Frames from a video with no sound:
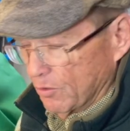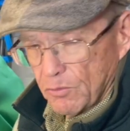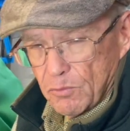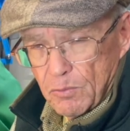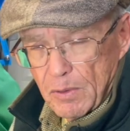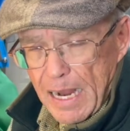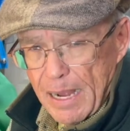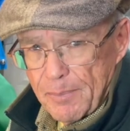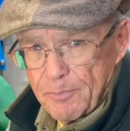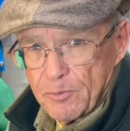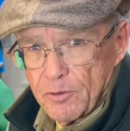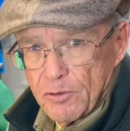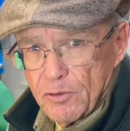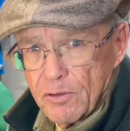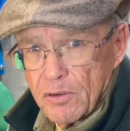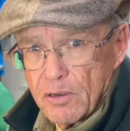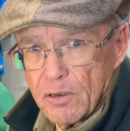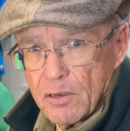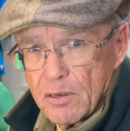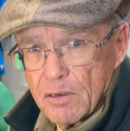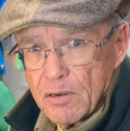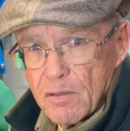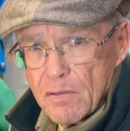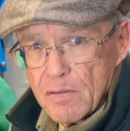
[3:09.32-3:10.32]
Raptor.
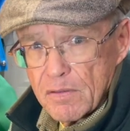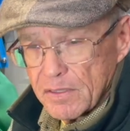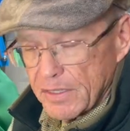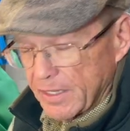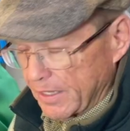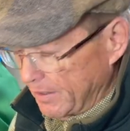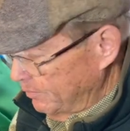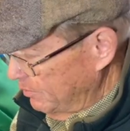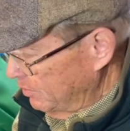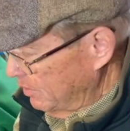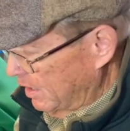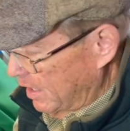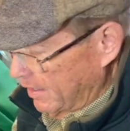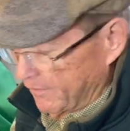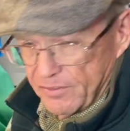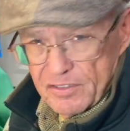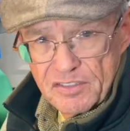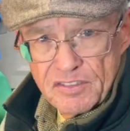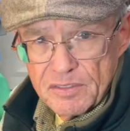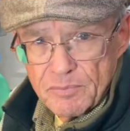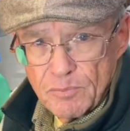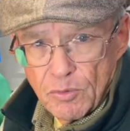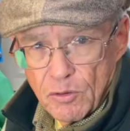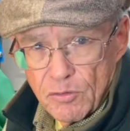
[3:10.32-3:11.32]
Okay,
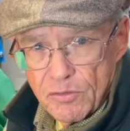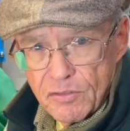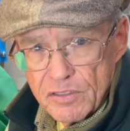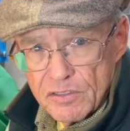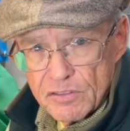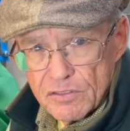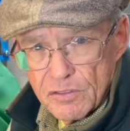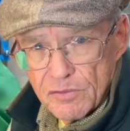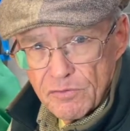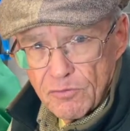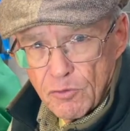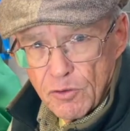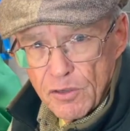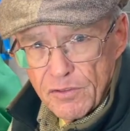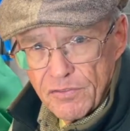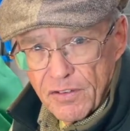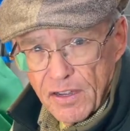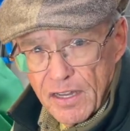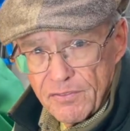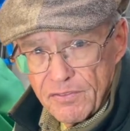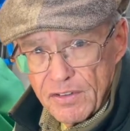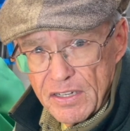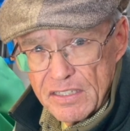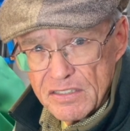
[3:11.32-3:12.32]
obviously both these are
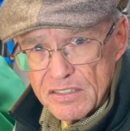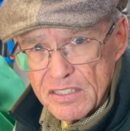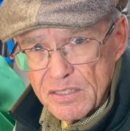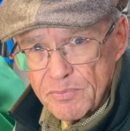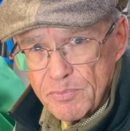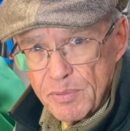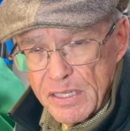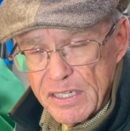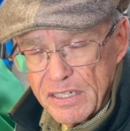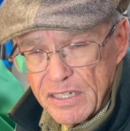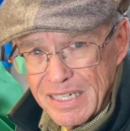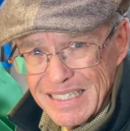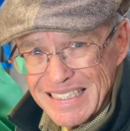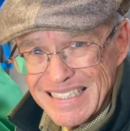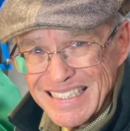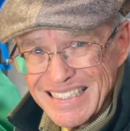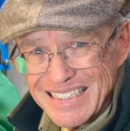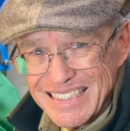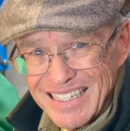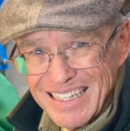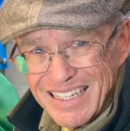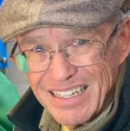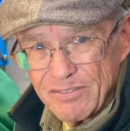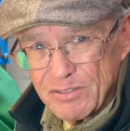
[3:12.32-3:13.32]
45 ACP
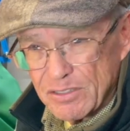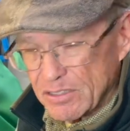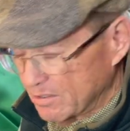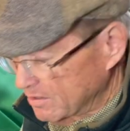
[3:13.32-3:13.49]
1911,